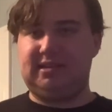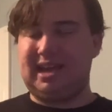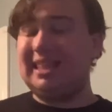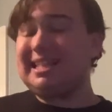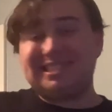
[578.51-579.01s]

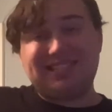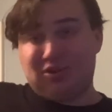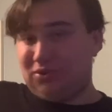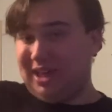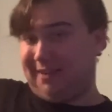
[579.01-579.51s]
And it's
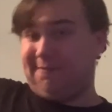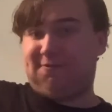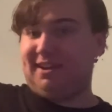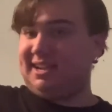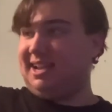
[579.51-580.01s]
still like
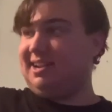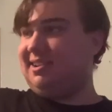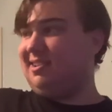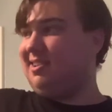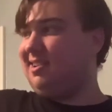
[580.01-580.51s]
freaking
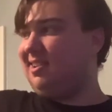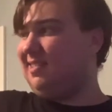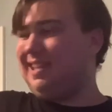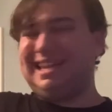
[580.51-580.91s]
like